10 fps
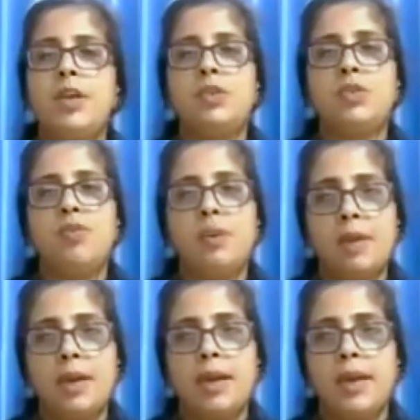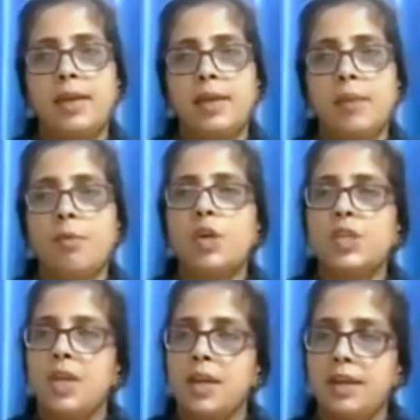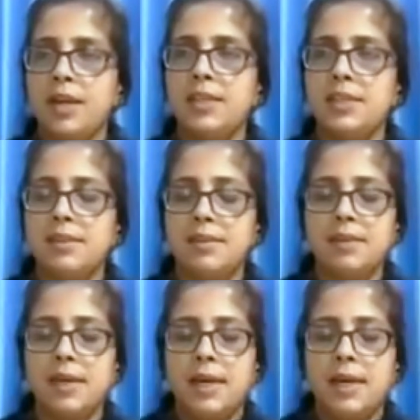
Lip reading: of women like emotional intelligence,